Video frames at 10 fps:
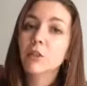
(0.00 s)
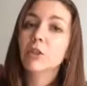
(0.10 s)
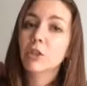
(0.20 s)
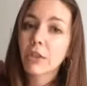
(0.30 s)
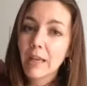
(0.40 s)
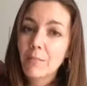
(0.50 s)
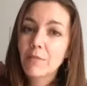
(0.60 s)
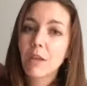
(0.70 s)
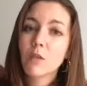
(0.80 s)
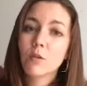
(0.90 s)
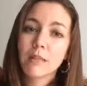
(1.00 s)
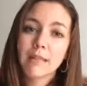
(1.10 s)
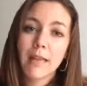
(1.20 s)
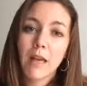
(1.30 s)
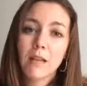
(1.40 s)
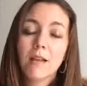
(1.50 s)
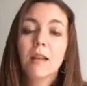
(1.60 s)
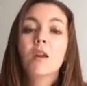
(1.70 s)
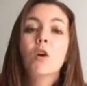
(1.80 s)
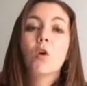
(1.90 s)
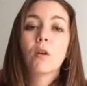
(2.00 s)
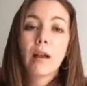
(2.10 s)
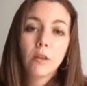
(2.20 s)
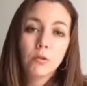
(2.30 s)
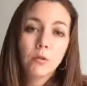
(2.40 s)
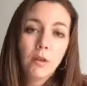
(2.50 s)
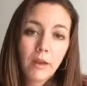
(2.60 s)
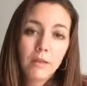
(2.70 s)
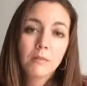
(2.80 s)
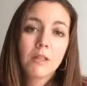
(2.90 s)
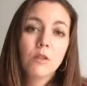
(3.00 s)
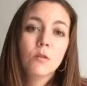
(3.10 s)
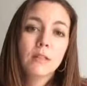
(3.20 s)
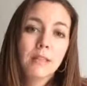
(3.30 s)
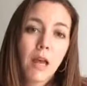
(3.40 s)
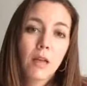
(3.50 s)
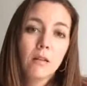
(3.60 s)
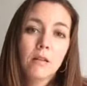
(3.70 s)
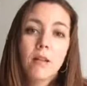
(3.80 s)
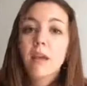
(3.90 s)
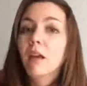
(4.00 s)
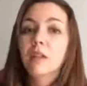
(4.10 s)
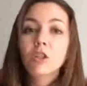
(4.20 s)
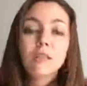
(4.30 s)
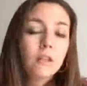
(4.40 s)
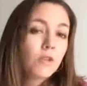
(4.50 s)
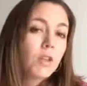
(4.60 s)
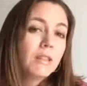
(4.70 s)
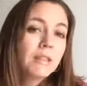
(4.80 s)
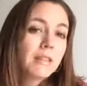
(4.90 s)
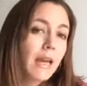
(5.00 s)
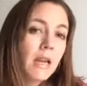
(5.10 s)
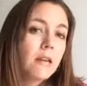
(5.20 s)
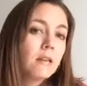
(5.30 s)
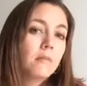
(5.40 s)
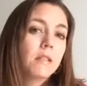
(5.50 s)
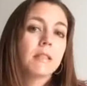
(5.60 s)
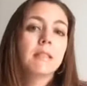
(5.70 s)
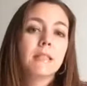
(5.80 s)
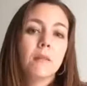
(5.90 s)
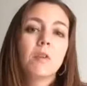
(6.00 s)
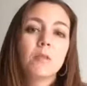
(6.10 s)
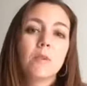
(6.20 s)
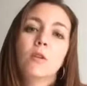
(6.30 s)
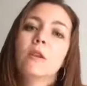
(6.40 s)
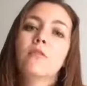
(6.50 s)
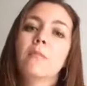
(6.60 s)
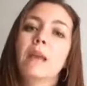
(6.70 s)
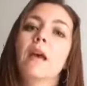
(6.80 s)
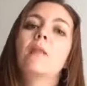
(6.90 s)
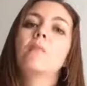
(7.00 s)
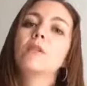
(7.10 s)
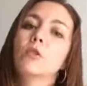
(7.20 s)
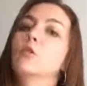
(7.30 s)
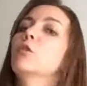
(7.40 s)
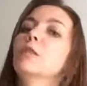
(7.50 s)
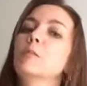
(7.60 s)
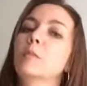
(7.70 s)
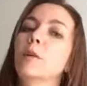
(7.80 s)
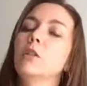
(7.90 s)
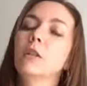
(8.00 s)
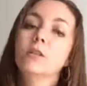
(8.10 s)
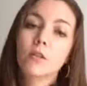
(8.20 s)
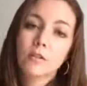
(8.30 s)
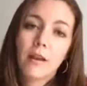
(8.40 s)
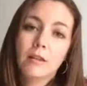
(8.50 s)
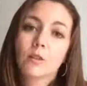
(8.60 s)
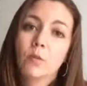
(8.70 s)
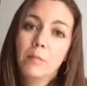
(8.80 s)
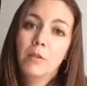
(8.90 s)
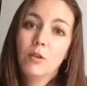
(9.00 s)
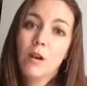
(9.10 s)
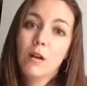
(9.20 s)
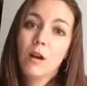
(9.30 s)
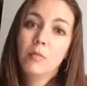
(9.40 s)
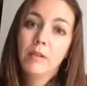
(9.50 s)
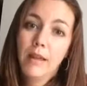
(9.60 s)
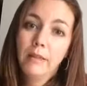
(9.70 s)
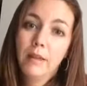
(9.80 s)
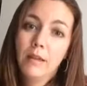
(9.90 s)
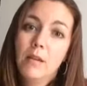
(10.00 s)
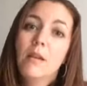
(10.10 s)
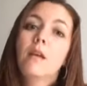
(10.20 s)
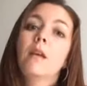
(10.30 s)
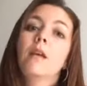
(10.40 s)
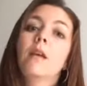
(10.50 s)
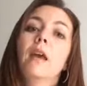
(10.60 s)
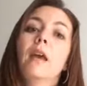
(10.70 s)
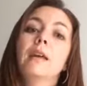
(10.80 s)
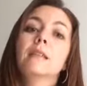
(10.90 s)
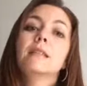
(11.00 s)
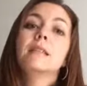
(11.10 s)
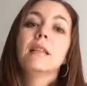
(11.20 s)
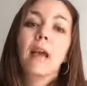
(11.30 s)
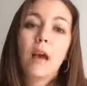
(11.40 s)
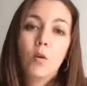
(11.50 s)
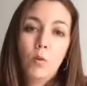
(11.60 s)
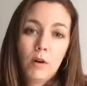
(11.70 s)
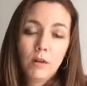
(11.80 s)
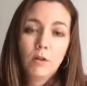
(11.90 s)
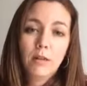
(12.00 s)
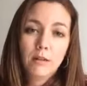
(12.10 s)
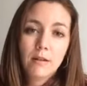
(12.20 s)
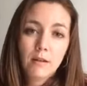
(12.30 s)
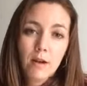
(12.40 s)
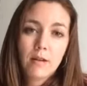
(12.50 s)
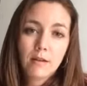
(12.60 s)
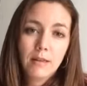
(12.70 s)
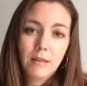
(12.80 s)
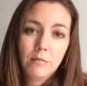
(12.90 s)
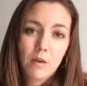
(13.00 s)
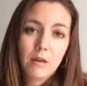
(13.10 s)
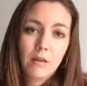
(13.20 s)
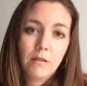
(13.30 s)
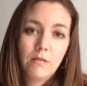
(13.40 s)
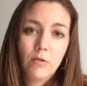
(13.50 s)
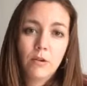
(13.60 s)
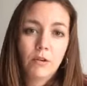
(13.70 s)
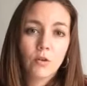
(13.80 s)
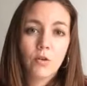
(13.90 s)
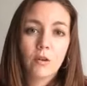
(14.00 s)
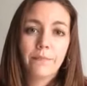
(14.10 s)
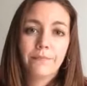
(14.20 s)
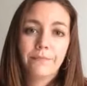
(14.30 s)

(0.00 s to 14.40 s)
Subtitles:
good shape that you could sell, or household items that you could sell, and just see if you can list 10 items and see how much money you get from that and put it towards your Christmas budget so you're not just swiping the credit card blindly, and see where you can get your money for your